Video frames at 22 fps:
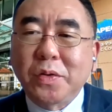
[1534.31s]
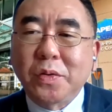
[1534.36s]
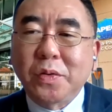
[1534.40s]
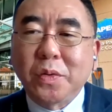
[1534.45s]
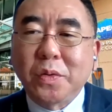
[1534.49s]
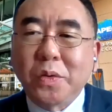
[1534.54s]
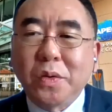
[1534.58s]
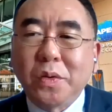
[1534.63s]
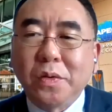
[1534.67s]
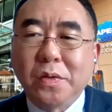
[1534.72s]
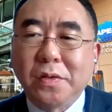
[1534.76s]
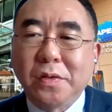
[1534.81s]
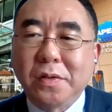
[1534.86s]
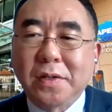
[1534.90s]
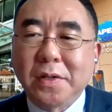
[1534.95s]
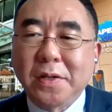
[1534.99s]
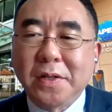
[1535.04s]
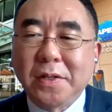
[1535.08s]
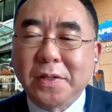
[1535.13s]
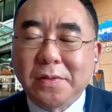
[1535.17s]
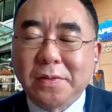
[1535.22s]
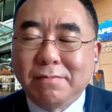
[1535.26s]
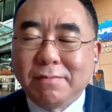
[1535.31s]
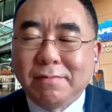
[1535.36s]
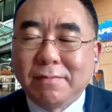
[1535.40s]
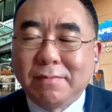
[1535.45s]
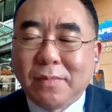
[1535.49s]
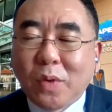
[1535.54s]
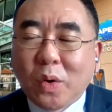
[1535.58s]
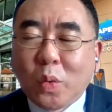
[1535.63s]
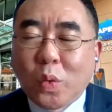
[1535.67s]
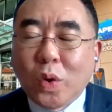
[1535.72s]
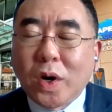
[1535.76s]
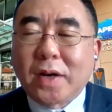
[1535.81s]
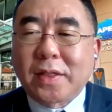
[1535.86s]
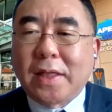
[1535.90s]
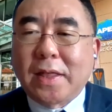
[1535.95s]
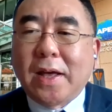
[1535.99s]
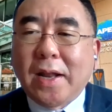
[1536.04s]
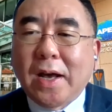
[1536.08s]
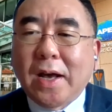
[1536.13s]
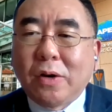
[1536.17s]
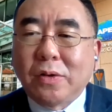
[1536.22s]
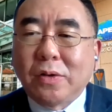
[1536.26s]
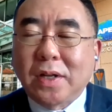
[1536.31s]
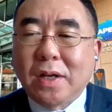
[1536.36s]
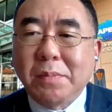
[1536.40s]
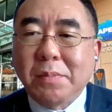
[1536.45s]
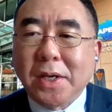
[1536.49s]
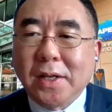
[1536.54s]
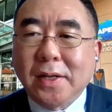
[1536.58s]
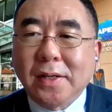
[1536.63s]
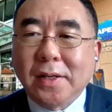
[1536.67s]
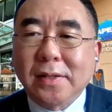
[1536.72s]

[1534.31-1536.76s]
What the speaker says: to work that out. I mean,